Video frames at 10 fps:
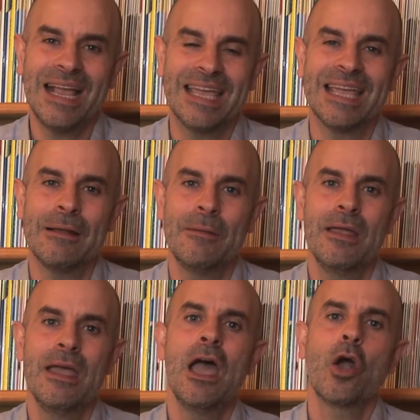you will see
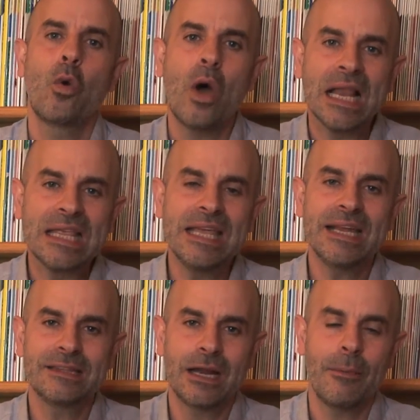that although you used to
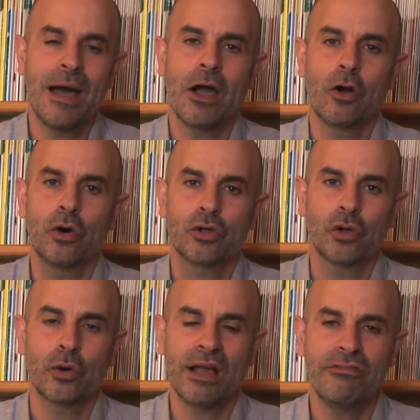have two types of
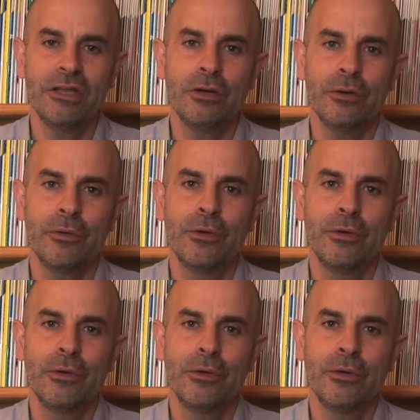students,